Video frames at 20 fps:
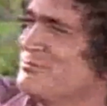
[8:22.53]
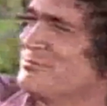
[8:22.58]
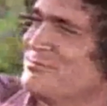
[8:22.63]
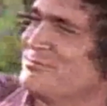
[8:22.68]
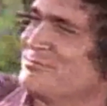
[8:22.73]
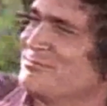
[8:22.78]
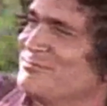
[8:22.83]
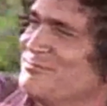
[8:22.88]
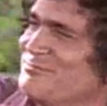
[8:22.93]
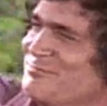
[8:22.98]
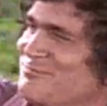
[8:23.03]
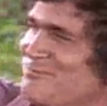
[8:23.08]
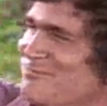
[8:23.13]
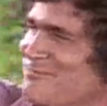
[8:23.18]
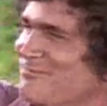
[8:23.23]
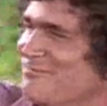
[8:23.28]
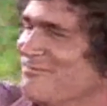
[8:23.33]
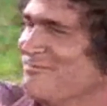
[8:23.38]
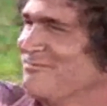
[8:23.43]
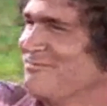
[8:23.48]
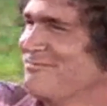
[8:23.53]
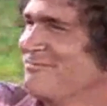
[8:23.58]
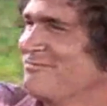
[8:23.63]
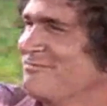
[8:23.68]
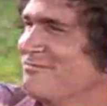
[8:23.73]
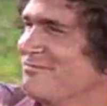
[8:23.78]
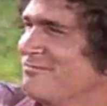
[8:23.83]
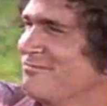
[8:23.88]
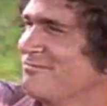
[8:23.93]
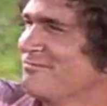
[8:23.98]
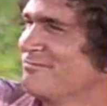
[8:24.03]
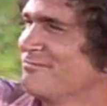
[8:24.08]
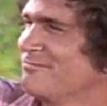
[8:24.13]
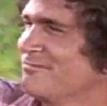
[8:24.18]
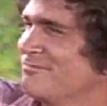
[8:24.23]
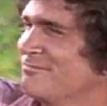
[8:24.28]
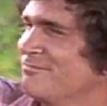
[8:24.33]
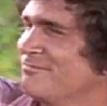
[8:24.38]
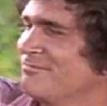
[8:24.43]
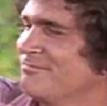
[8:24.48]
only performed on stage.